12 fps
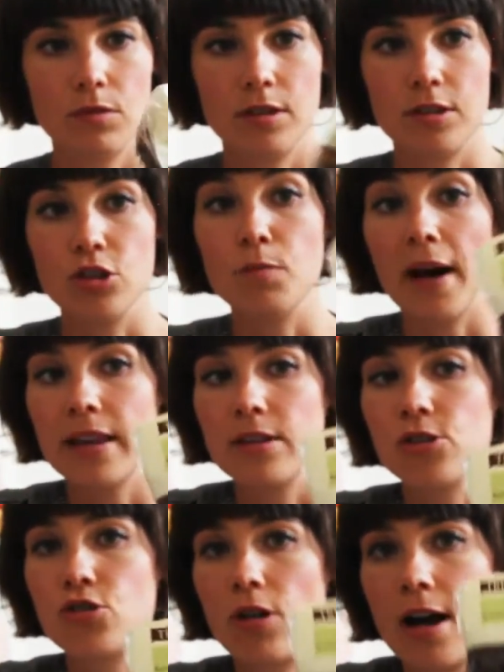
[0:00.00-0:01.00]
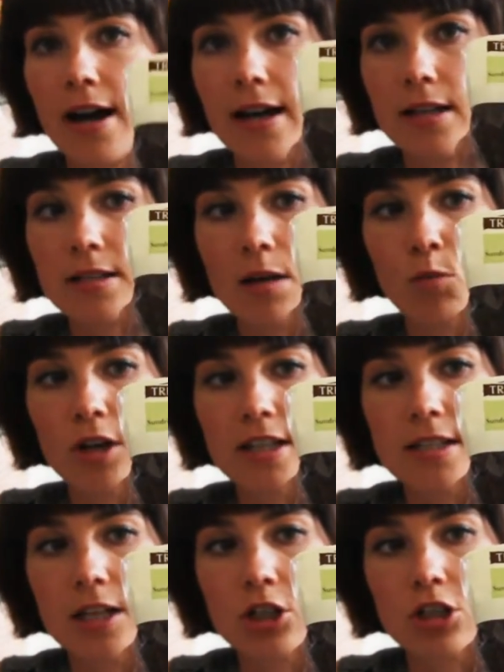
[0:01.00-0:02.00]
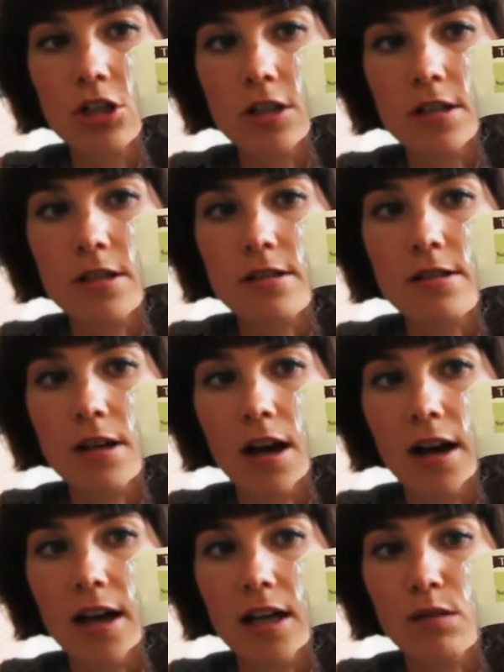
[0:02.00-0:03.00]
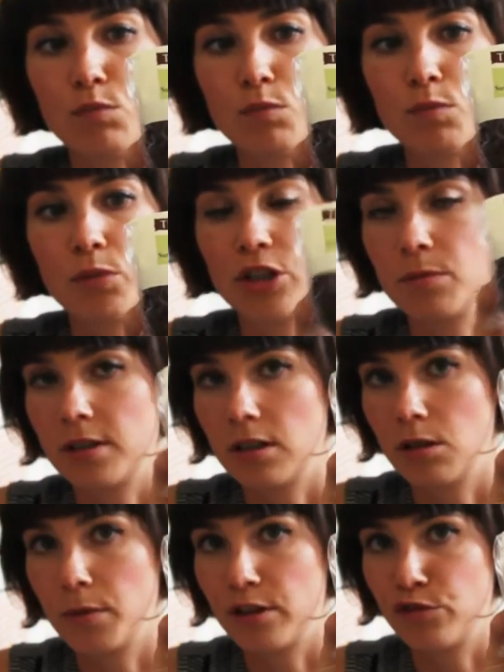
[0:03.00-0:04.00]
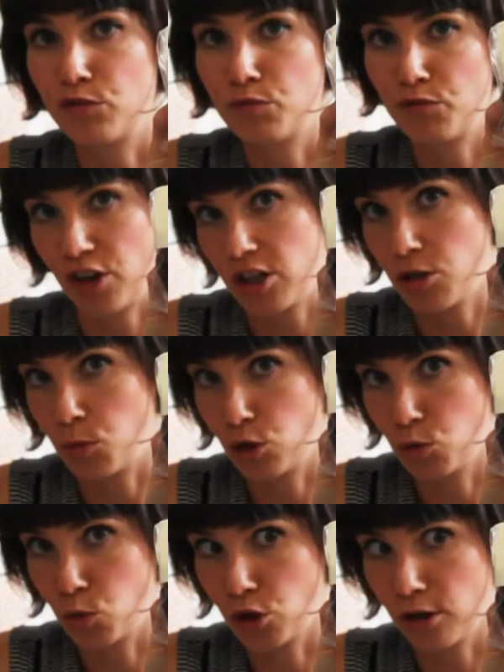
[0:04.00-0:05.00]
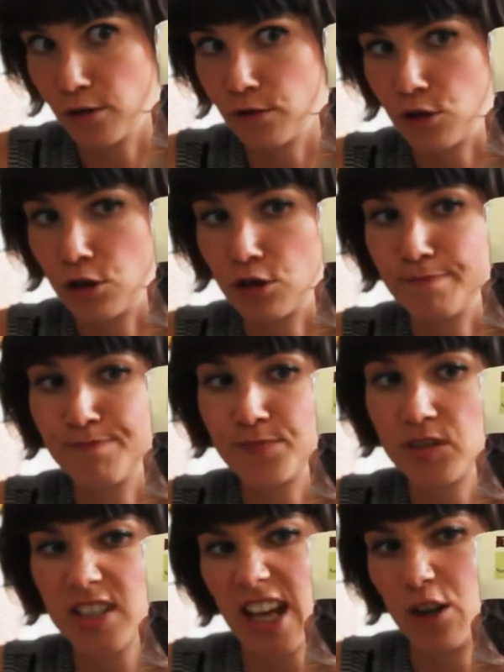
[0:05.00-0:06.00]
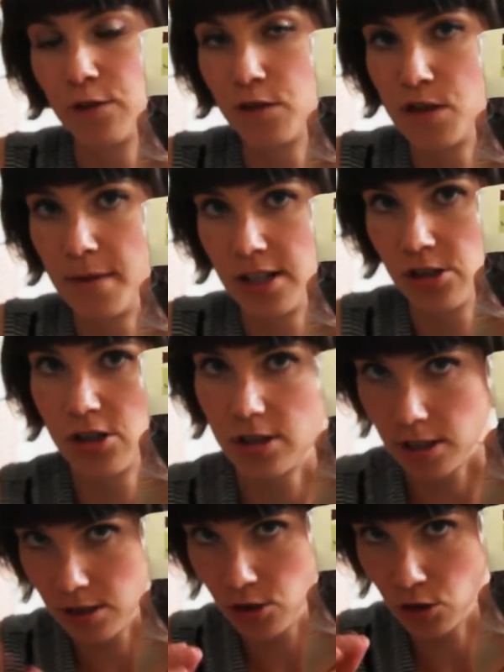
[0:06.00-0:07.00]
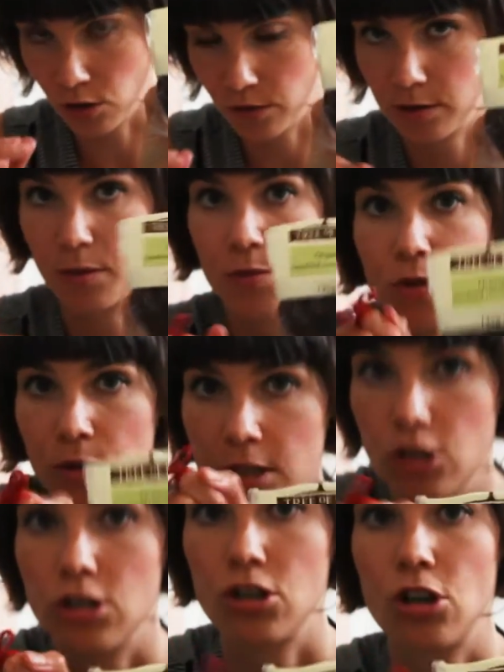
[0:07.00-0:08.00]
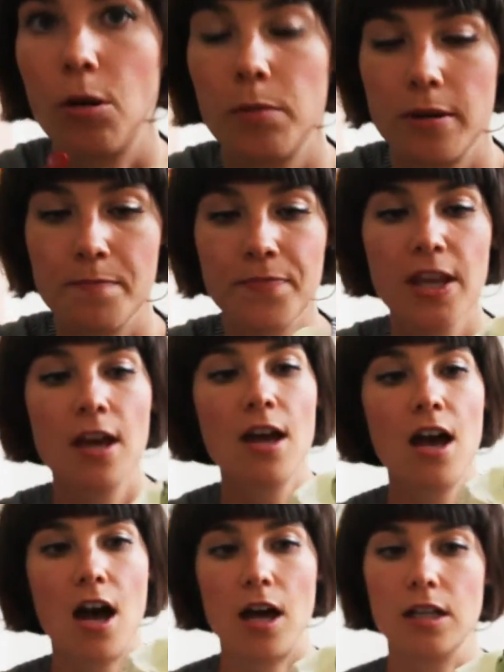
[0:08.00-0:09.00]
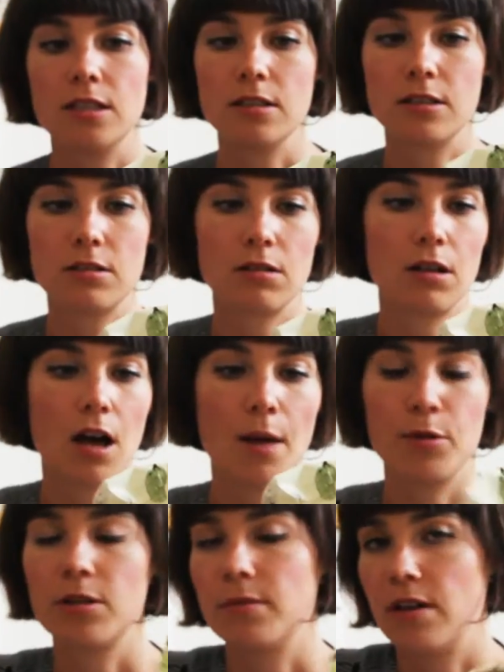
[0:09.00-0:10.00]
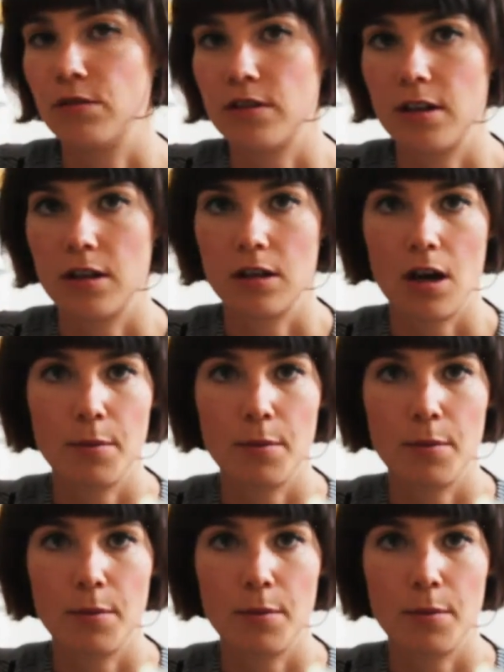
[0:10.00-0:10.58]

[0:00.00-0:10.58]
You buy these dried, and what I tend to do is I put them in a little bit of freshly boiled water for 10 or 15 minutes just to soften them up so that you can chop them. And I put them in everything.